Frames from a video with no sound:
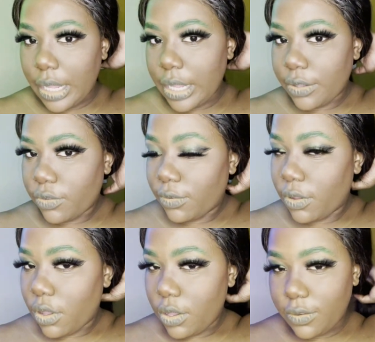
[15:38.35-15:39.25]
It is
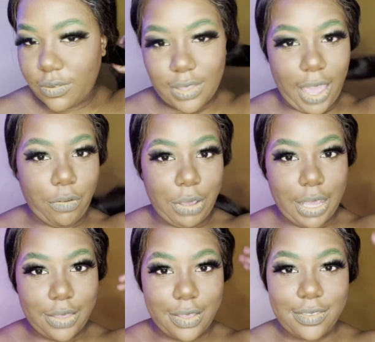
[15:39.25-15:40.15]

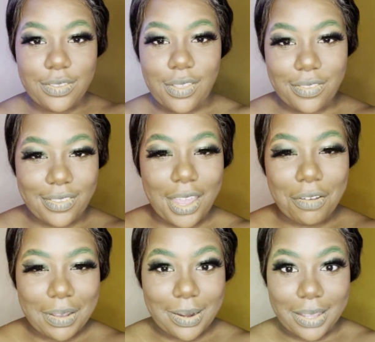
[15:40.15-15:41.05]
scary. This is a
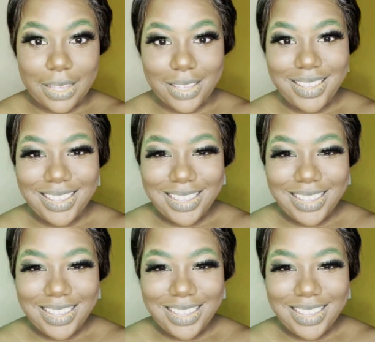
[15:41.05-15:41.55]
scary look.